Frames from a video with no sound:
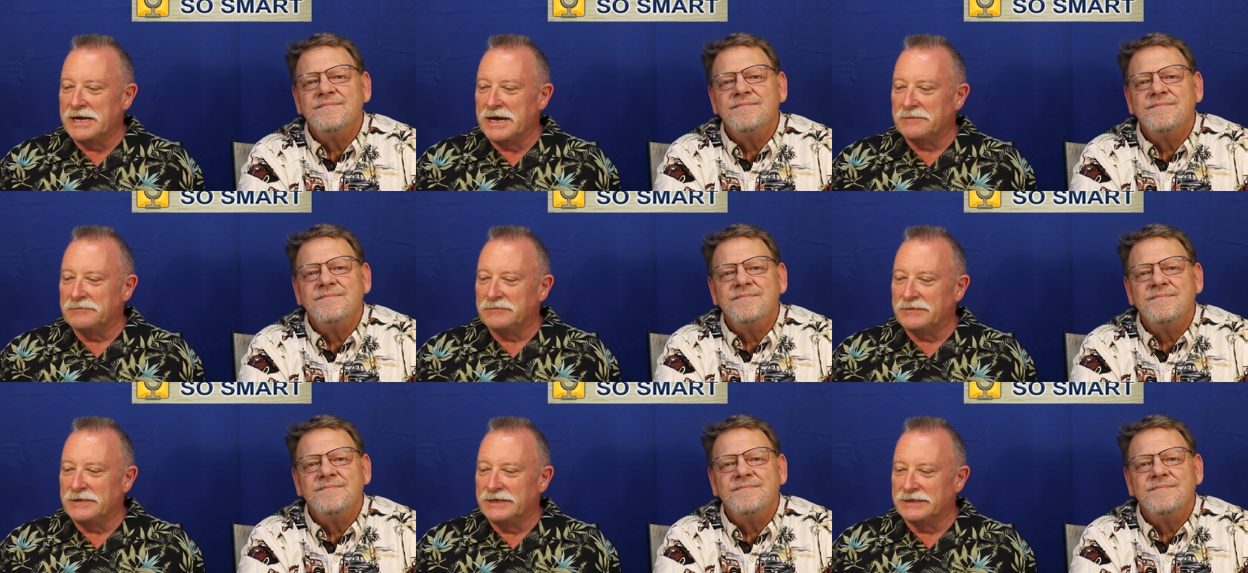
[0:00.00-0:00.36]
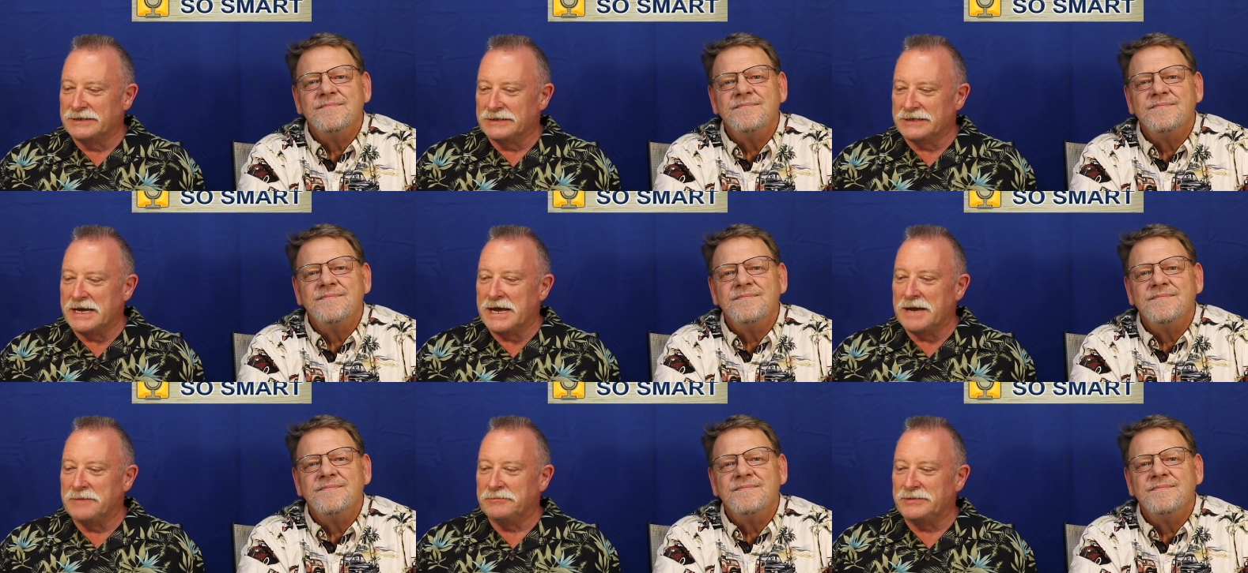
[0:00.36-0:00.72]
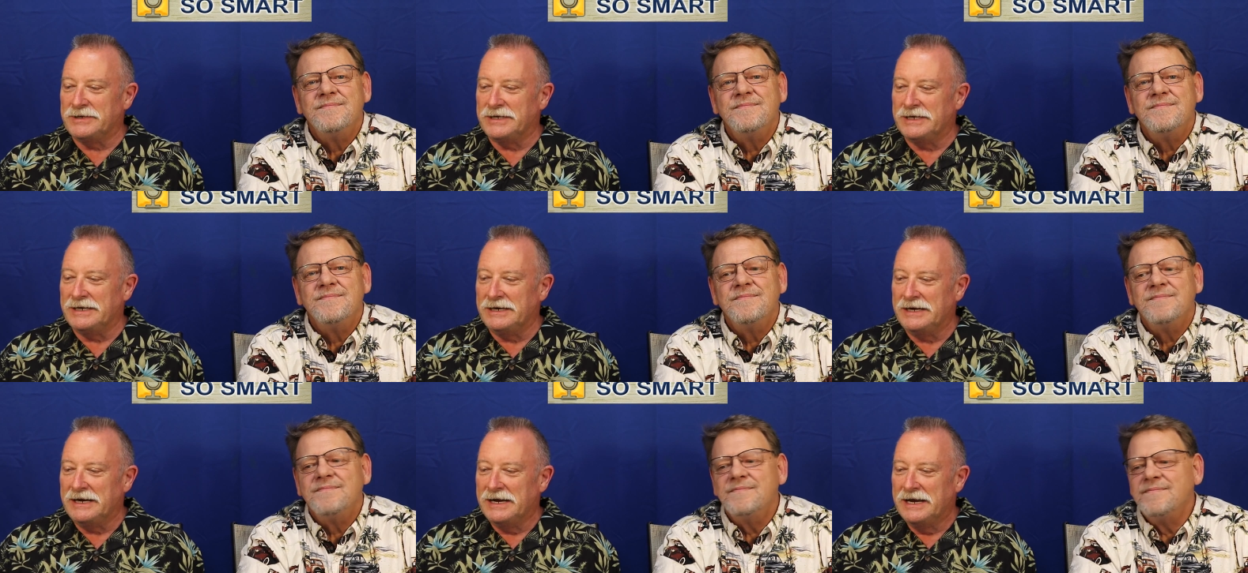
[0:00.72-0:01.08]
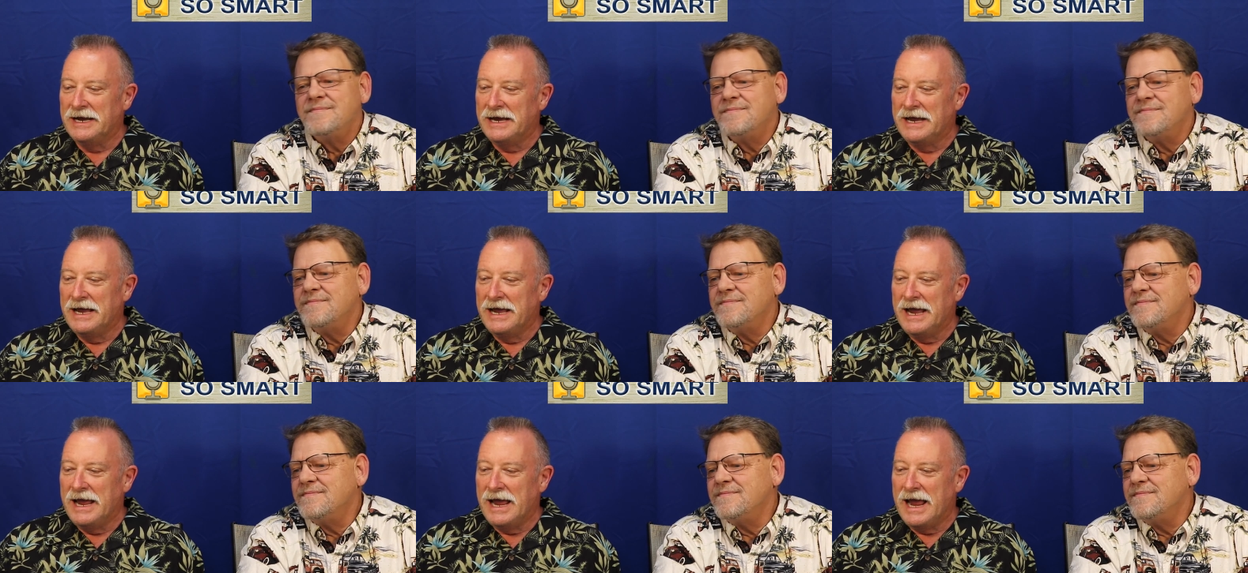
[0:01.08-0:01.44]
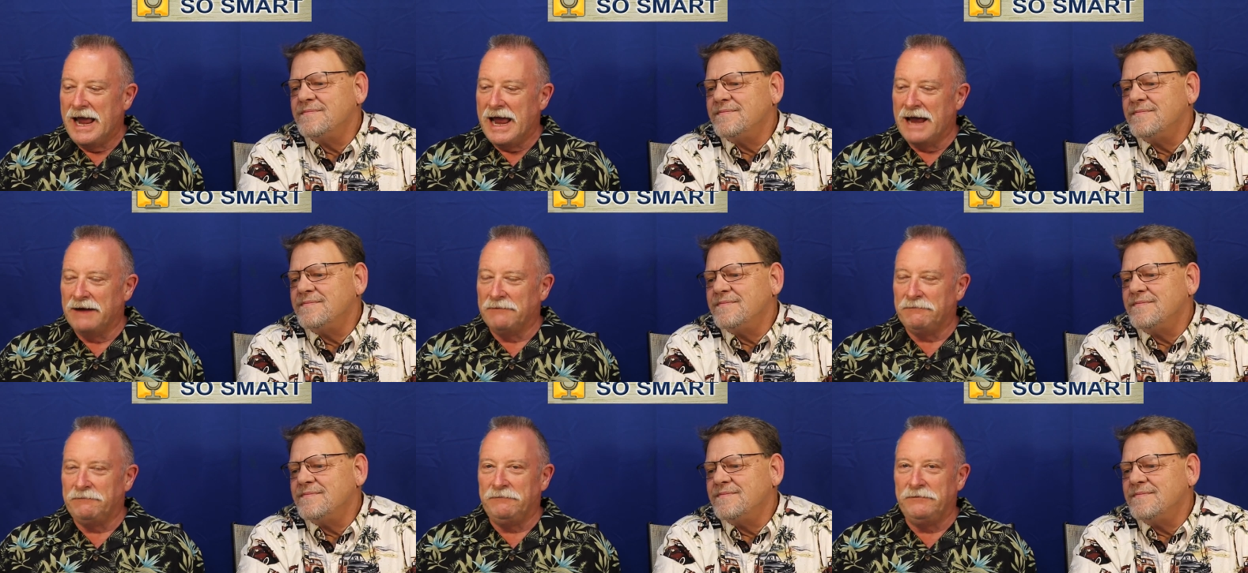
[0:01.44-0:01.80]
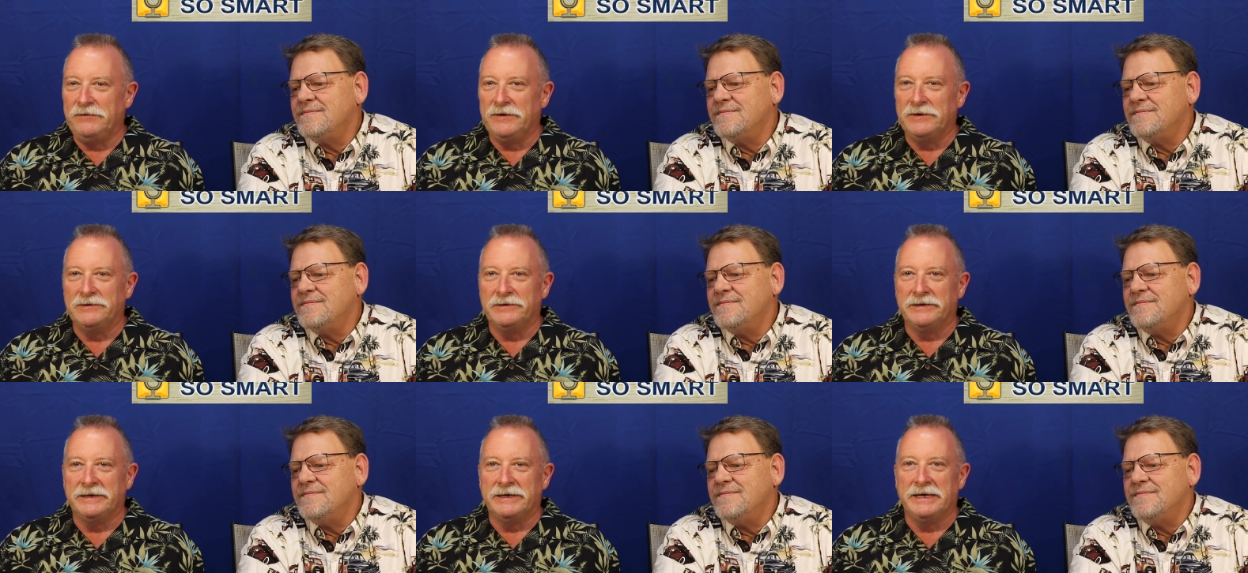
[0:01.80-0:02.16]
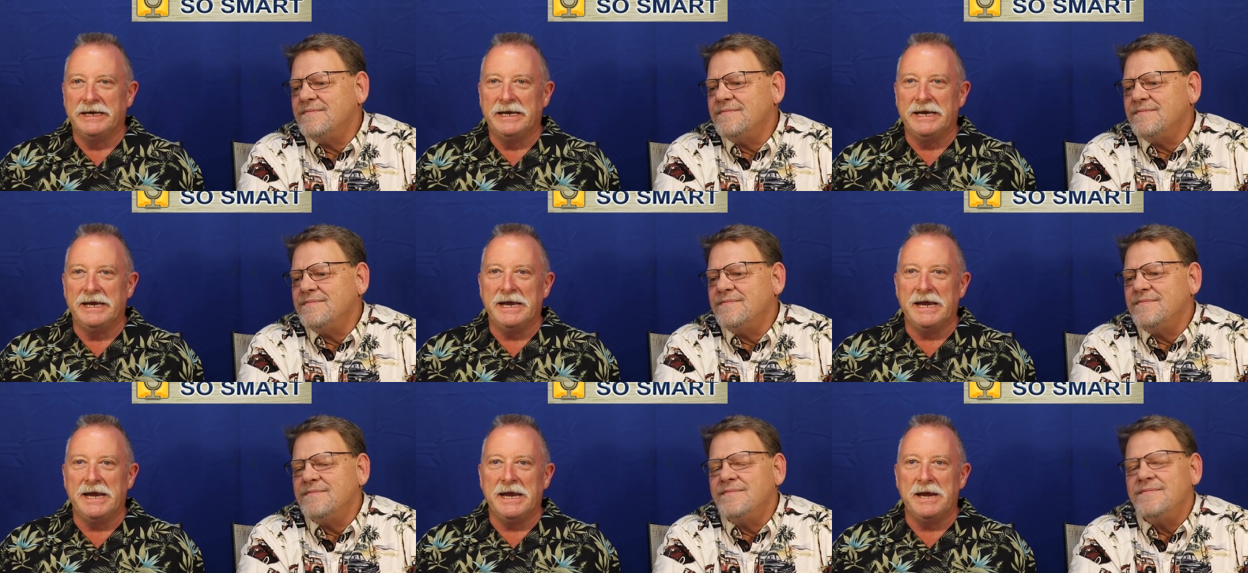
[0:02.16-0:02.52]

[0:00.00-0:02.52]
Speaker 1: is empty, and feeling